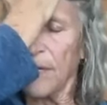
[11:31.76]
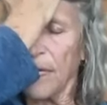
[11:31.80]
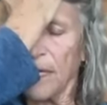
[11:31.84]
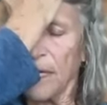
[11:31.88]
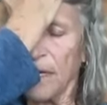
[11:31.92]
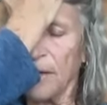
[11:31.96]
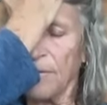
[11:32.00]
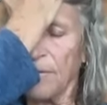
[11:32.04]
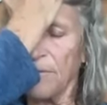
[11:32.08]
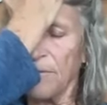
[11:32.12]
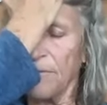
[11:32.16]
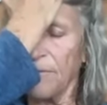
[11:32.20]

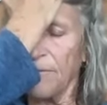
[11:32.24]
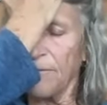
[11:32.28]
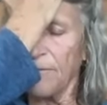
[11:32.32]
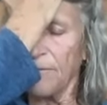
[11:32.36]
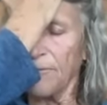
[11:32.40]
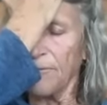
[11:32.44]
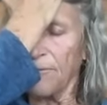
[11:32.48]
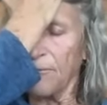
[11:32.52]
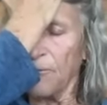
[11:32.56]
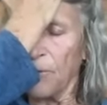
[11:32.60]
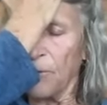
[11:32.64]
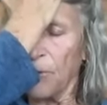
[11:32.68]
head
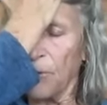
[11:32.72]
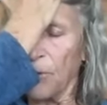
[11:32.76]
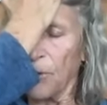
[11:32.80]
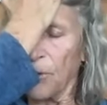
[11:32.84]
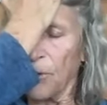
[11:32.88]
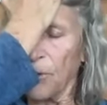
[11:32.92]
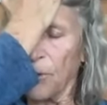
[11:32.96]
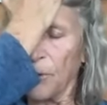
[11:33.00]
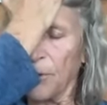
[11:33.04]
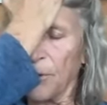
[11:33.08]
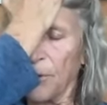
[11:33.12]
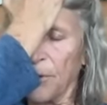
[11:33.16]

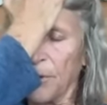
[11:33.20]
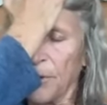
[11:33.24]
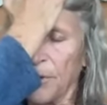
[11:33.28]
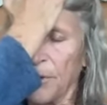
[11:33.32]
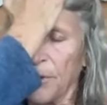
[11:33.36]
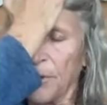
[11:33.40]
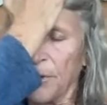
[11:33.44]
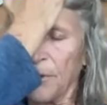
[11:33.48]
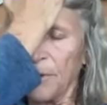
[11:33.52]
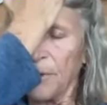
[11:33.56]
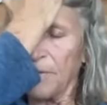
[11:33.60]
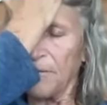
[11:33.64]

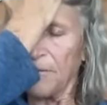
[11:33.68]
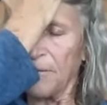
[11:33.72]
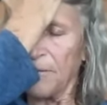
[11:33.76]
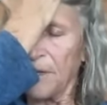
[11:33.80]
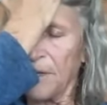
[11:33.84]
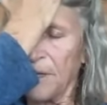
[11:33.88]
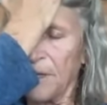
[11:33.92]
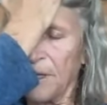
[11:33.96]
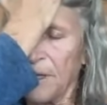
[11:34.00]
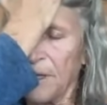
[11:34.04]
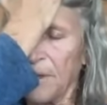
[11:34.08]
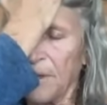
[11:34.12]
forward,
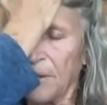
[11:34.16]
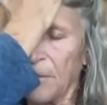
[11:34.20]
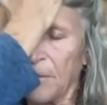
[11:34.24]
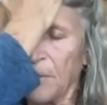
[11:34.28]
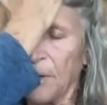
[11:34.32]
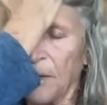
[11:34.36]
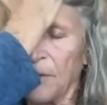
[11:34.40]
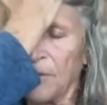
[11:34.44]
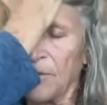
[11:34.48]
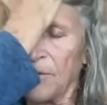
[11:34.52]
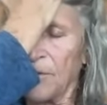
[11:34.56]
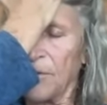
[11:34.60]
feeling the
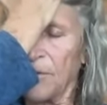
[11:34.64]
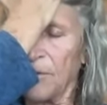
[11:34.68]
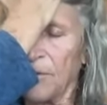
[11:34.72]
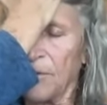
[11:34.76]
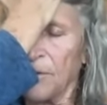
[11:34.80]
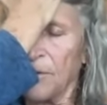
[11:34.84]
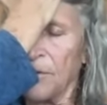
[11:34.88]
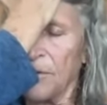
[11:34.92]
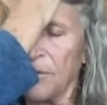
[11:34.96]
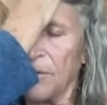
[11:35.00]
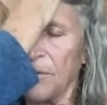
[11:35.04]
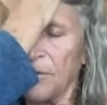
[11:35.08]

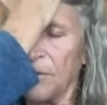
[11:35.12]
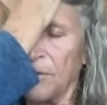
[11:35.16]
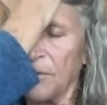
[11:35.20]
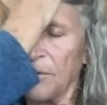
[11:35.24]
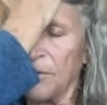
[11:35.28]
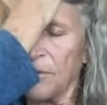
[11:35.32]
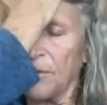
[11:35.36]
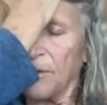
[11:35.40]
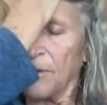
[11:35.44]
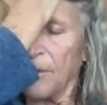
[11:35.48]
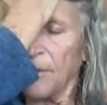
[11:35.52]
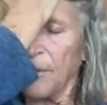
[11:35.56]

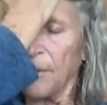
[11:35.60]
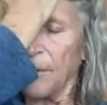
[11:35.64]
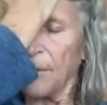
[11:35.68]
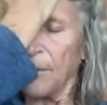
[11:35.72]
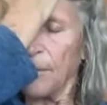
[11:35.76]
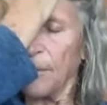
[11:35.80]
muscles in the